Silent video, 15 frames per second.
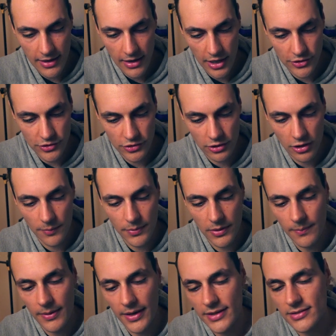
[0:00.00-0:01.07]
and I just copy
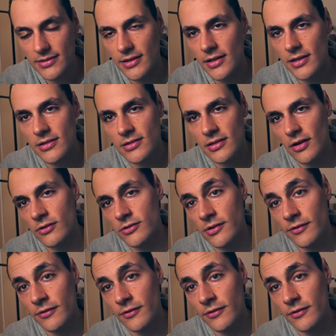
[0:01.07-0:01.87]
and paste these onto